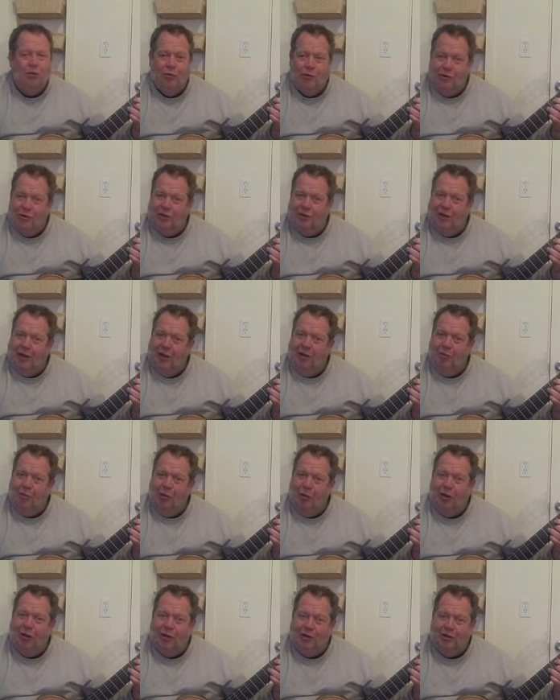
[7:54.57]
We're just getting
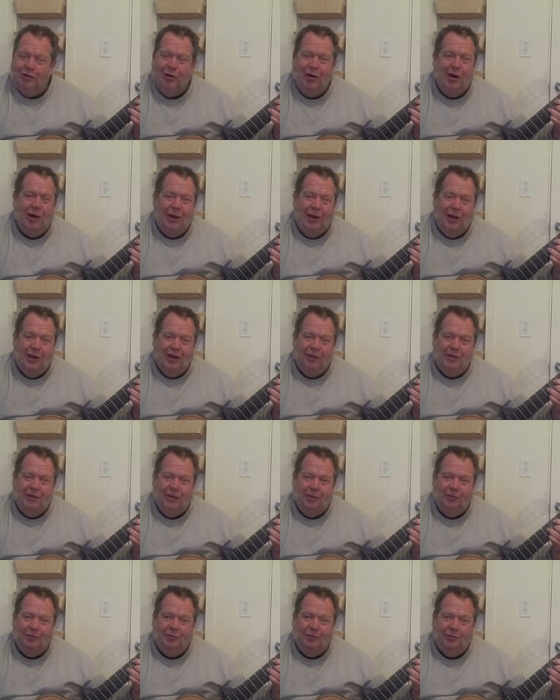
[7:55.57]
beyond
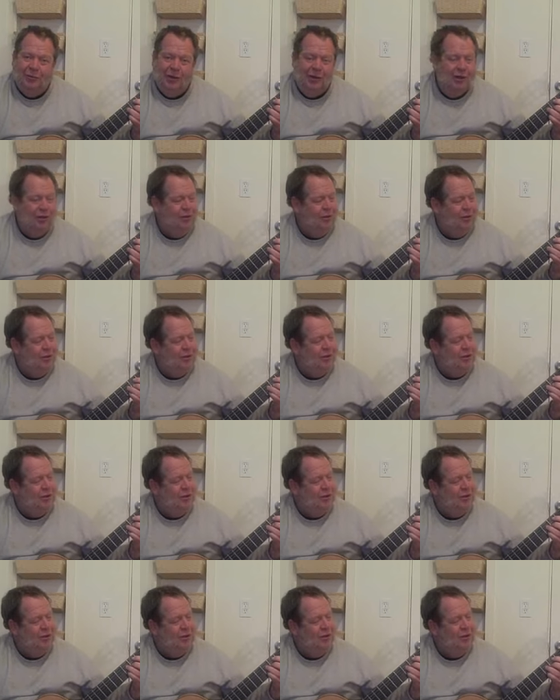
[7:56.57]
triads. This
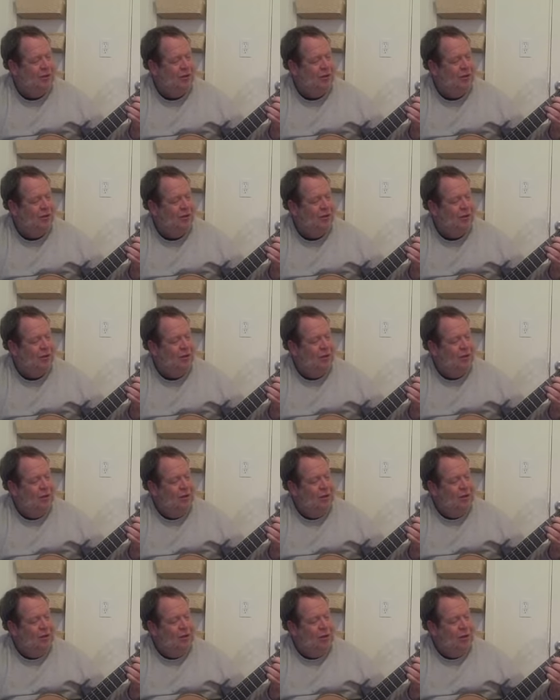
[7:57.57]
is
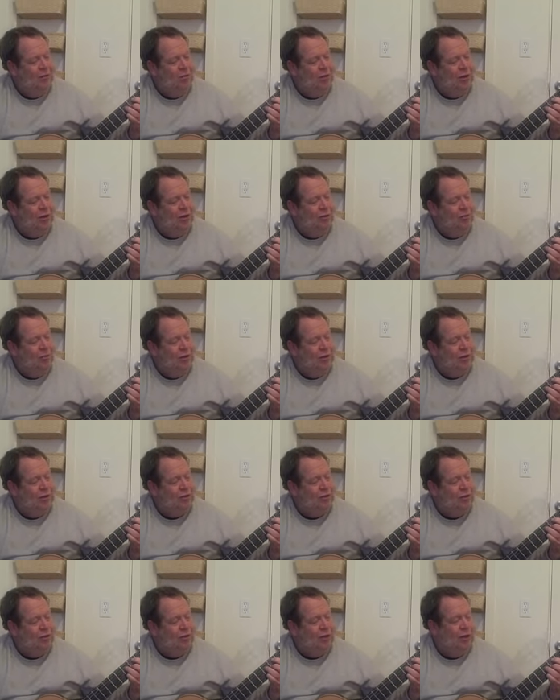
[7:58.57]
a B
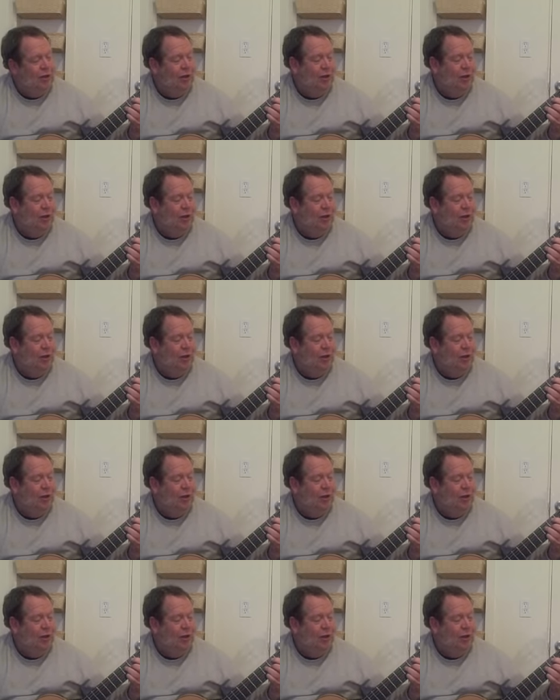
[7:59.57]
diminished with an